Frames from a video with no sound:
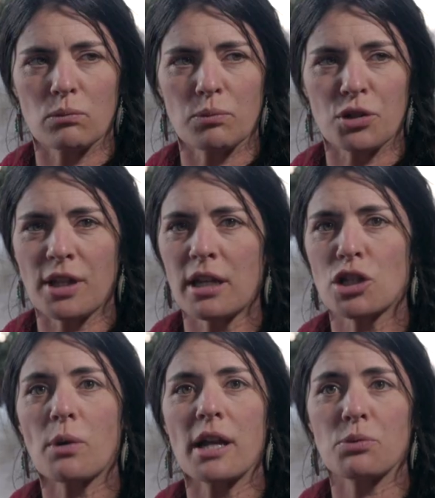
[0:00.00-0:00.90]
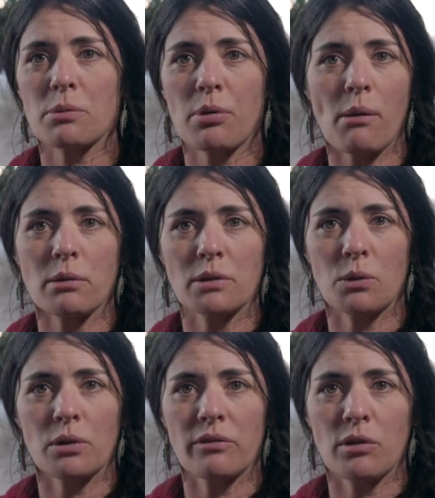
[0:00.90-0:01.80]
Percentage-wise, we're probably
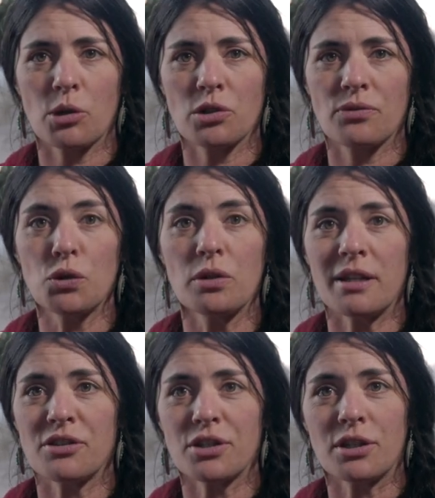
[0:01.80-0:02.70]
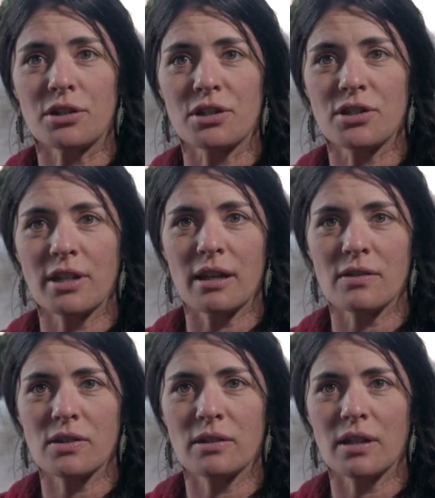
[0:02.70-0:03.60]
one of the most food insecure
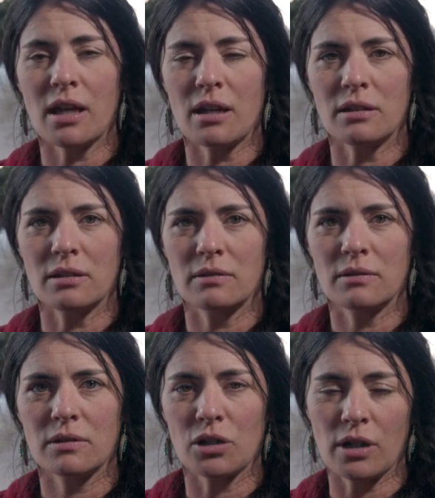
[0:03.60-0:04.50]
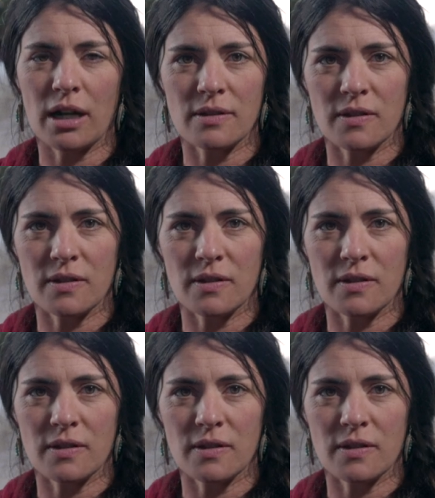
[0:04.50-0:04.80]
states in the United